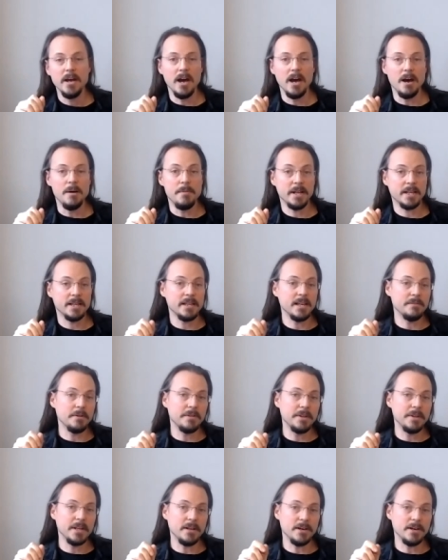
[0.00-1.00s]
and another
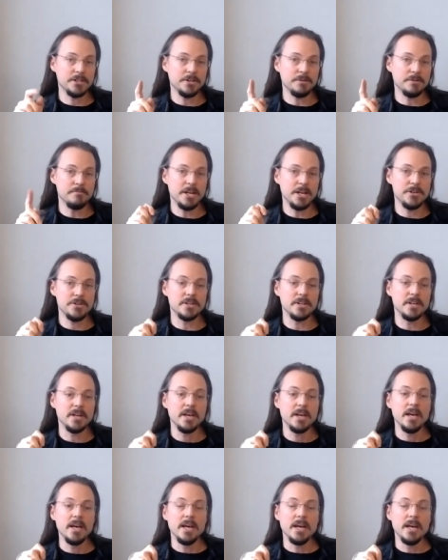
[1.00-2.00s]
thing that I should mention,
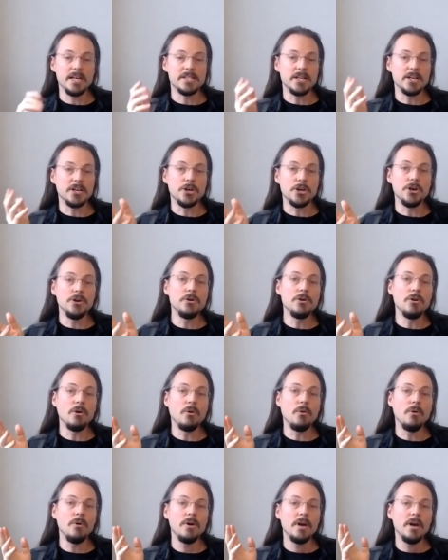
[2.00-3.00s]
is that
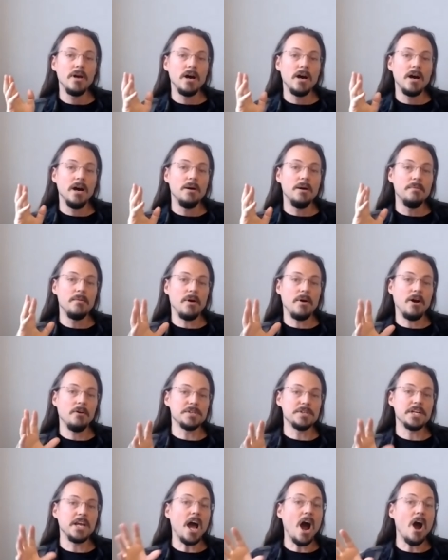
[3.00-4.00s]
Google
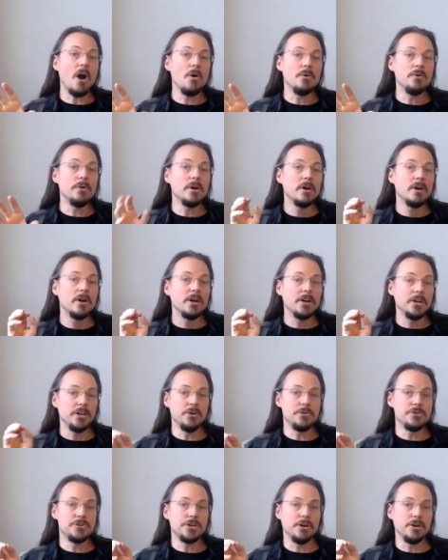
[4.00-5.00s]
obviously own
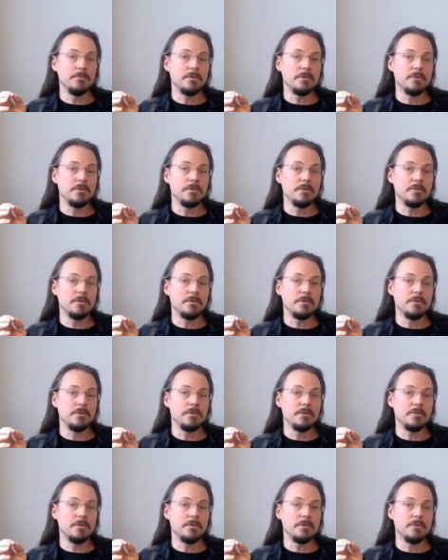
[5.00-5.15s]
YouTube.